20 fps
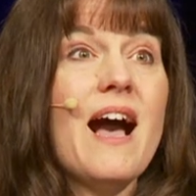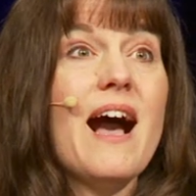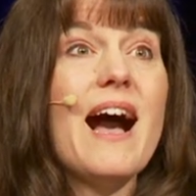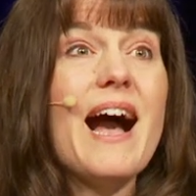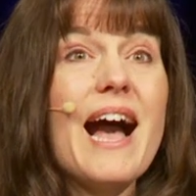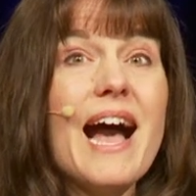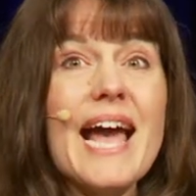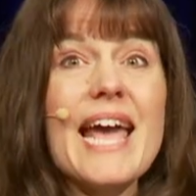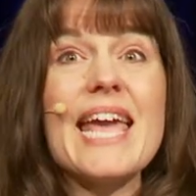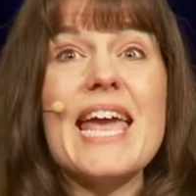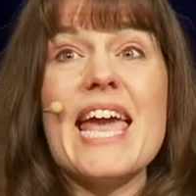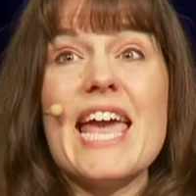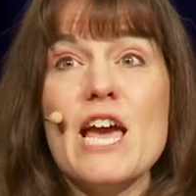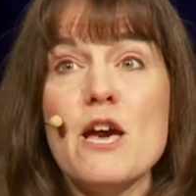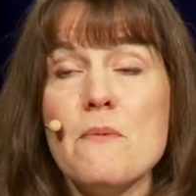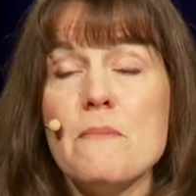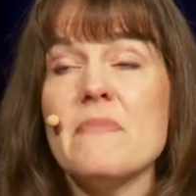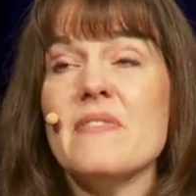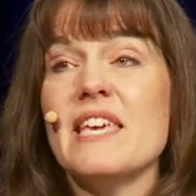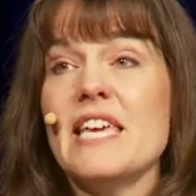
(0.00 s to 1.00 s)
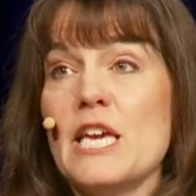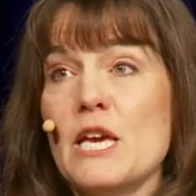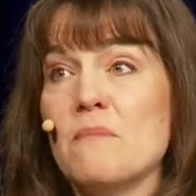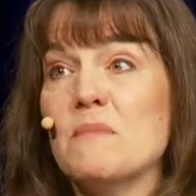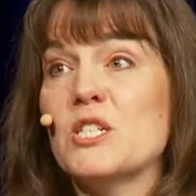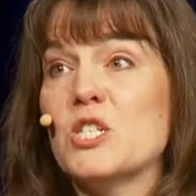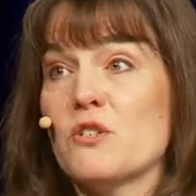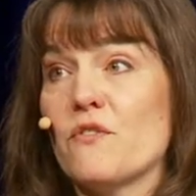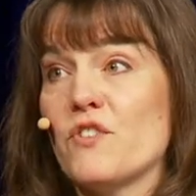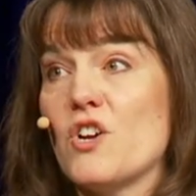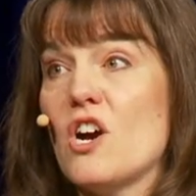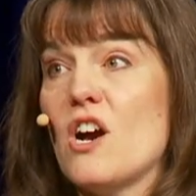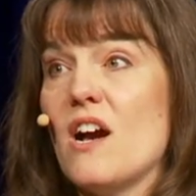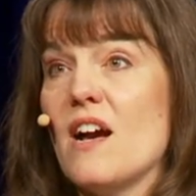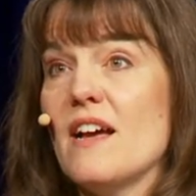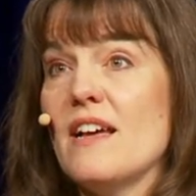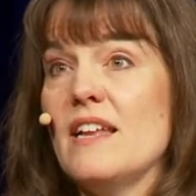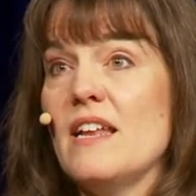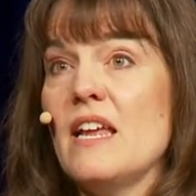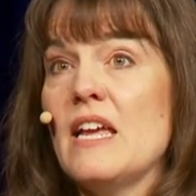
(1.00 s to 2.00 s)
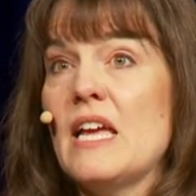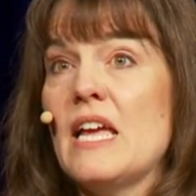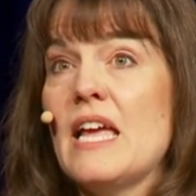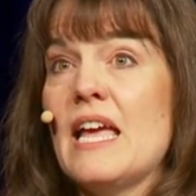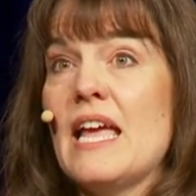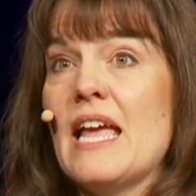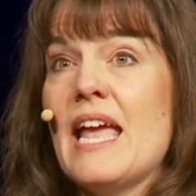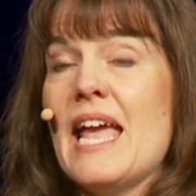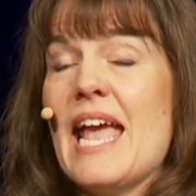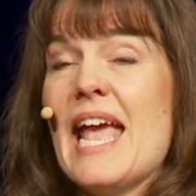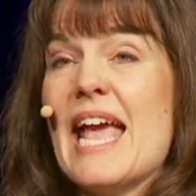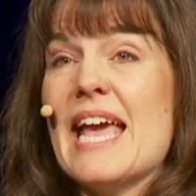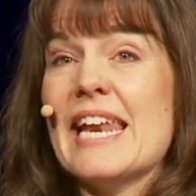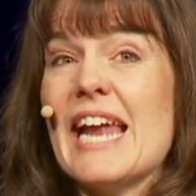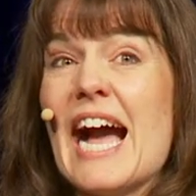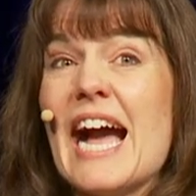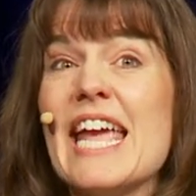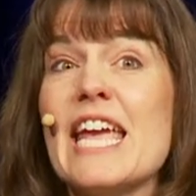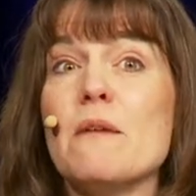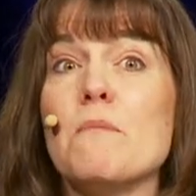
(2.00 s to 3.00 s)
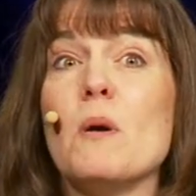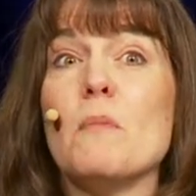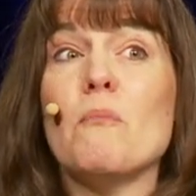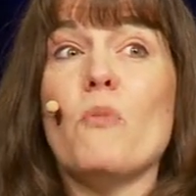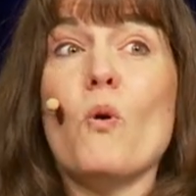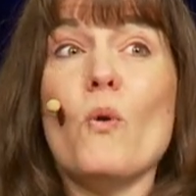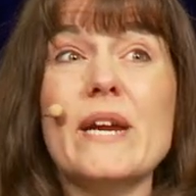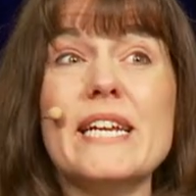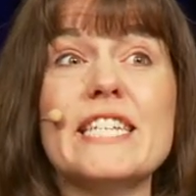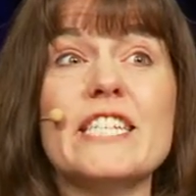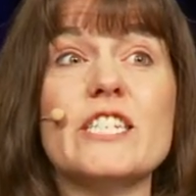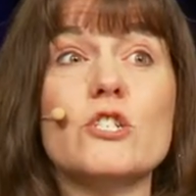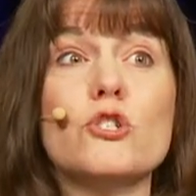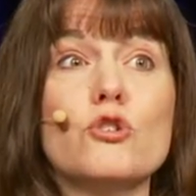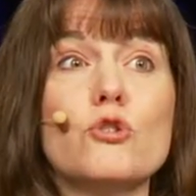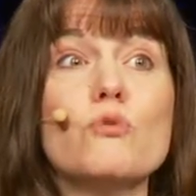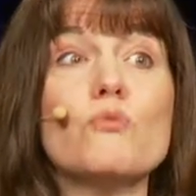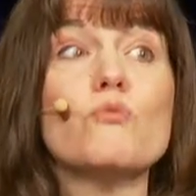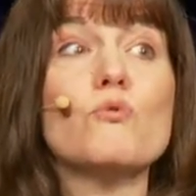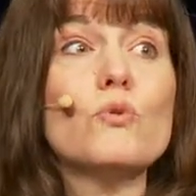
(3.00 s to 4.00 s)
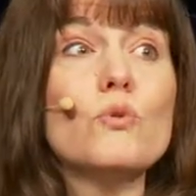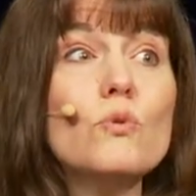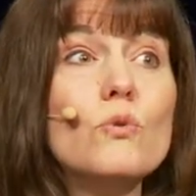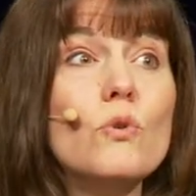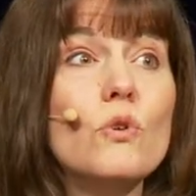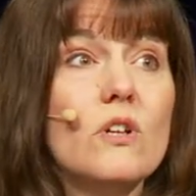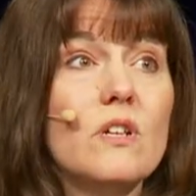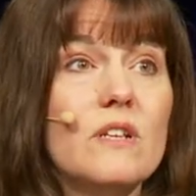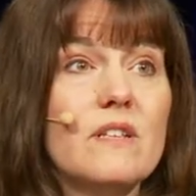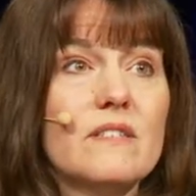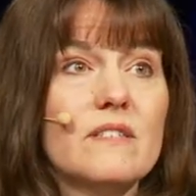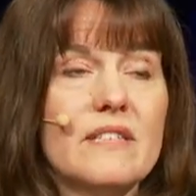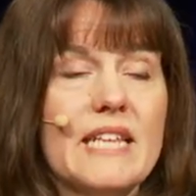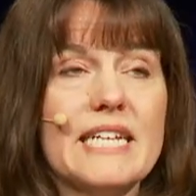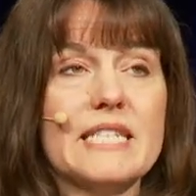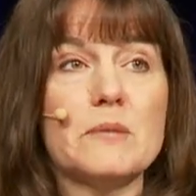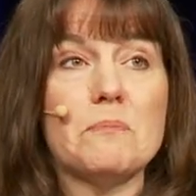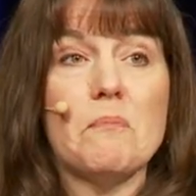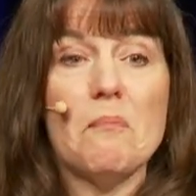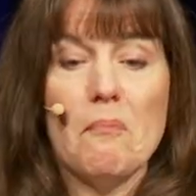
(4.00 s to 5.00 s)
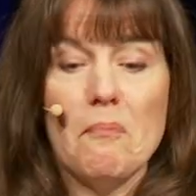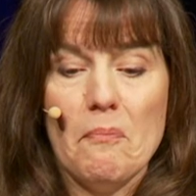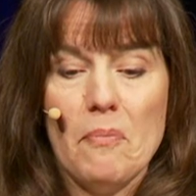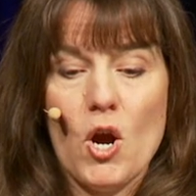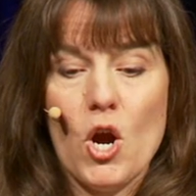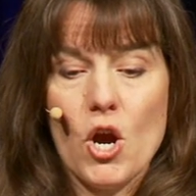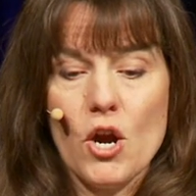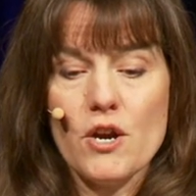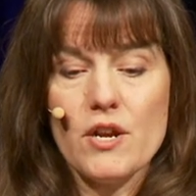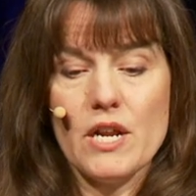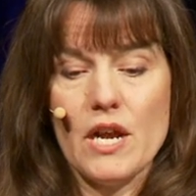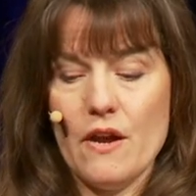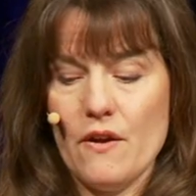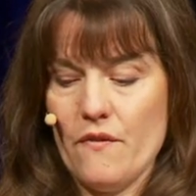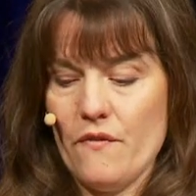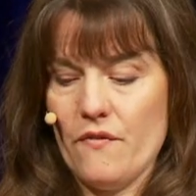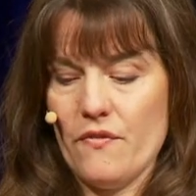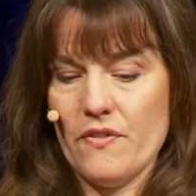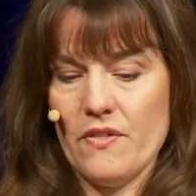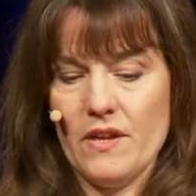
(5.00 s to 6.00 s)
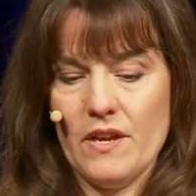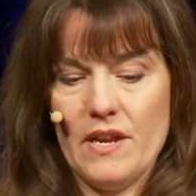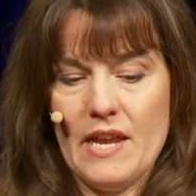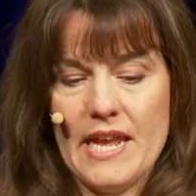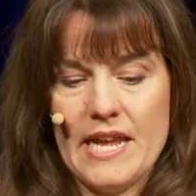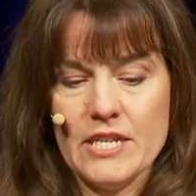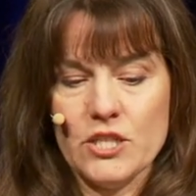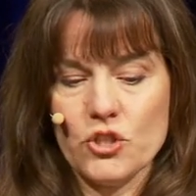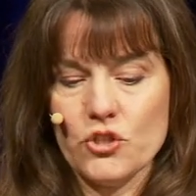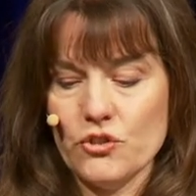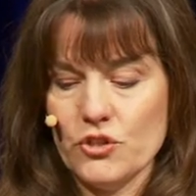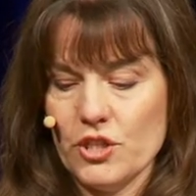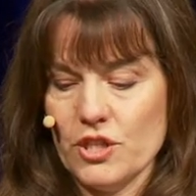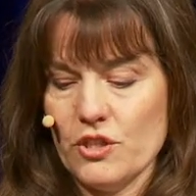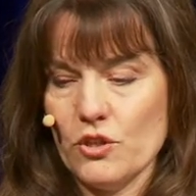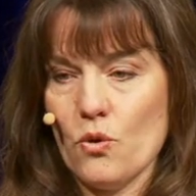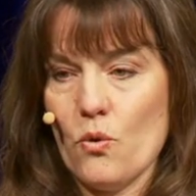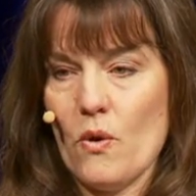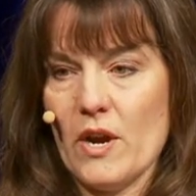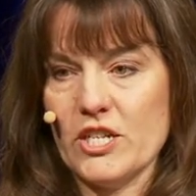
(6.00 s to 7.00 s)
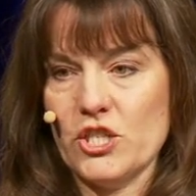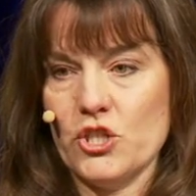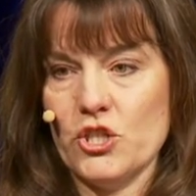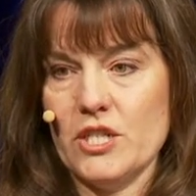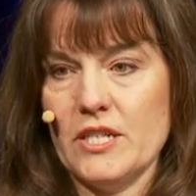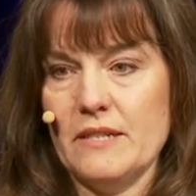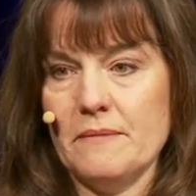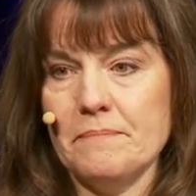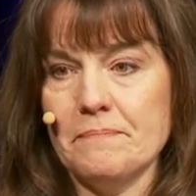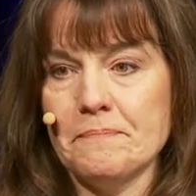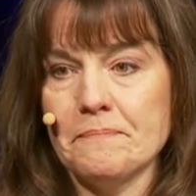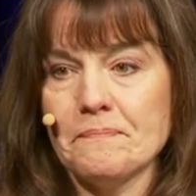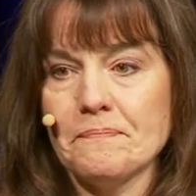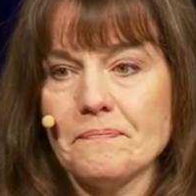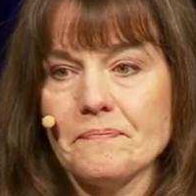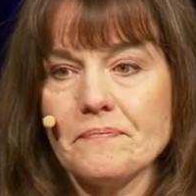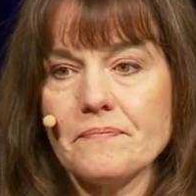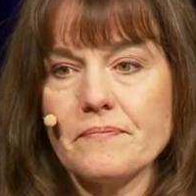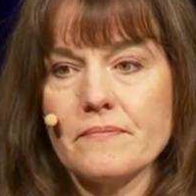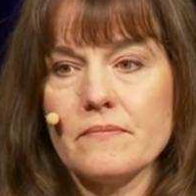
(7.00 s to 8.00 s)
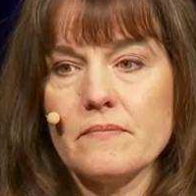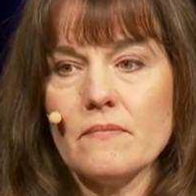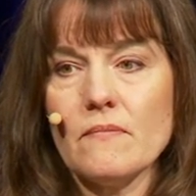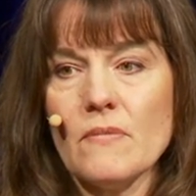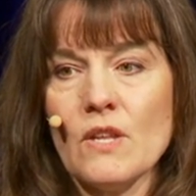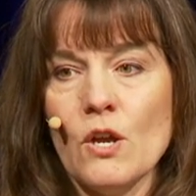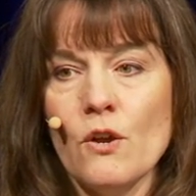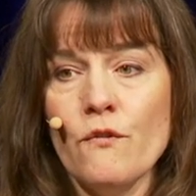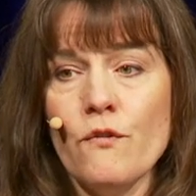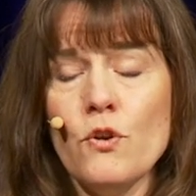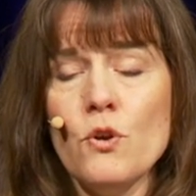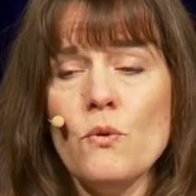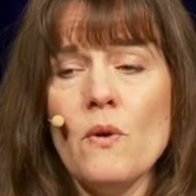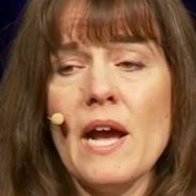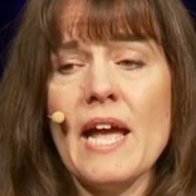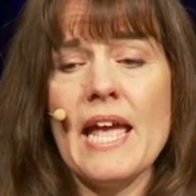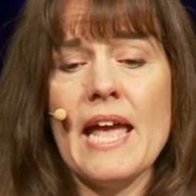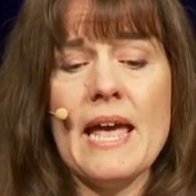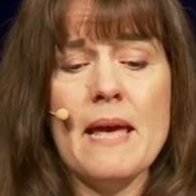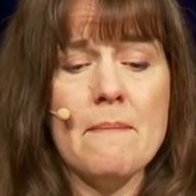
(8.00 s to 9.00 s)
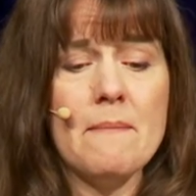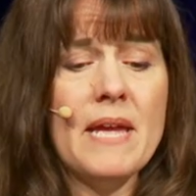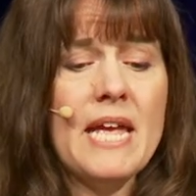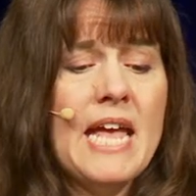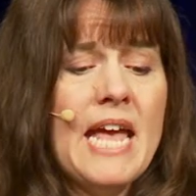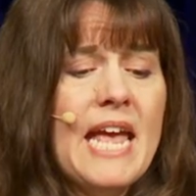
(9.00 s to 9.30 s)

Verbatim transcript: I am the image of God and I am appointed to rule. That's part of the answer to the question of who I am.